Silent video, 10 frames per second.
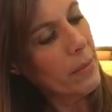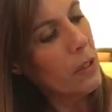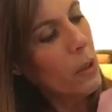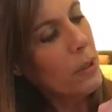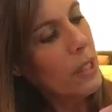
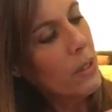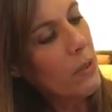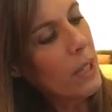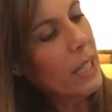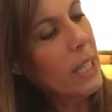So it says
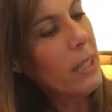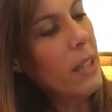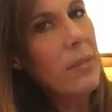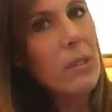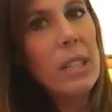Vicky
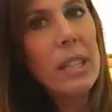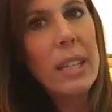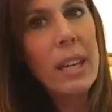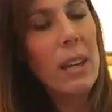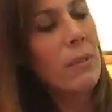loves to
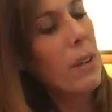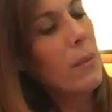give